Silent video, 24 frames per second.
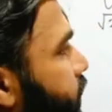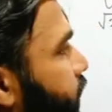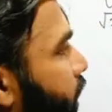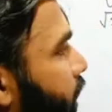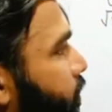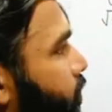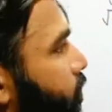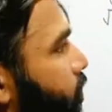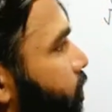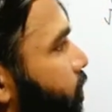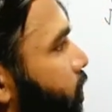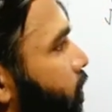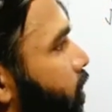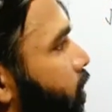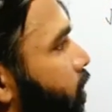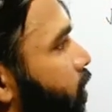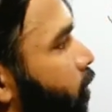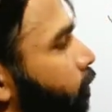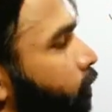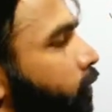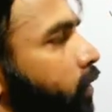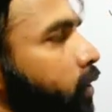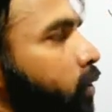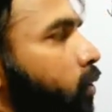term
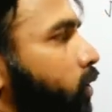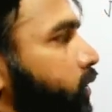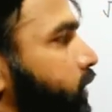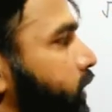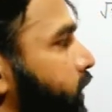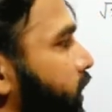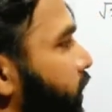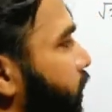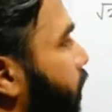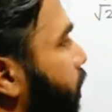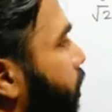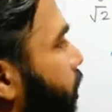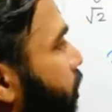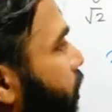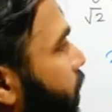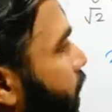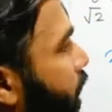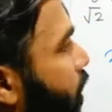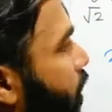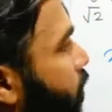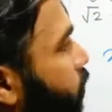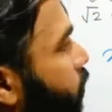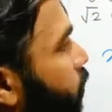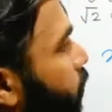of the quotient, we
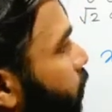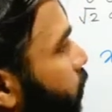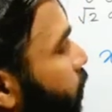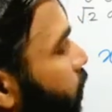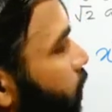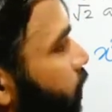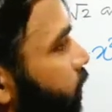have to